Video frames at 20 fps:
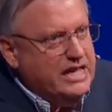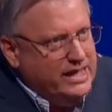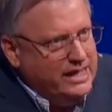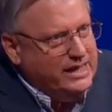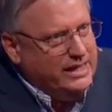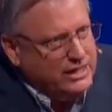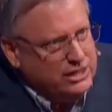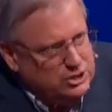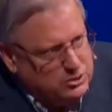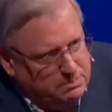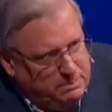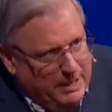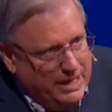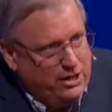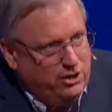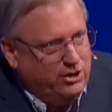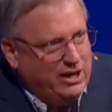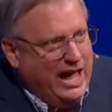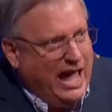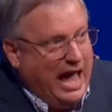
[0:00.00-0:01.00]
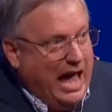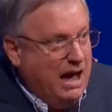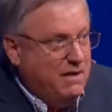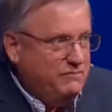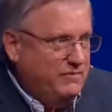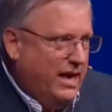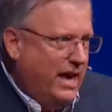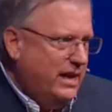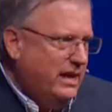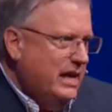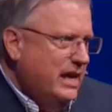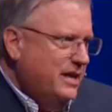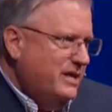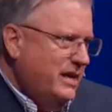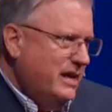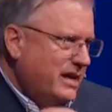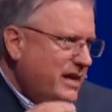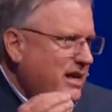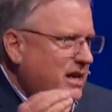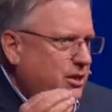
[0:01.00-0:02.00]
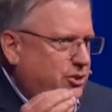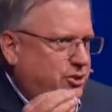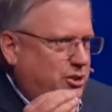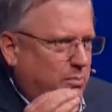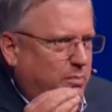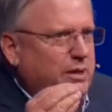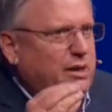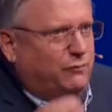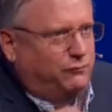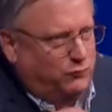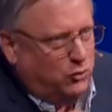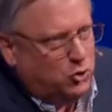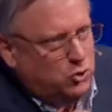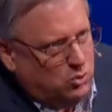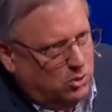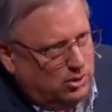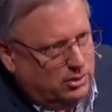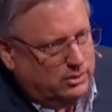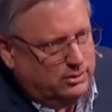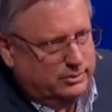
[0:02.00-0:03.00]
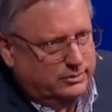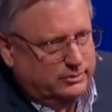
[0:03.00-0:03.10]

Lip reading: It is better to have that than it is to be a fool.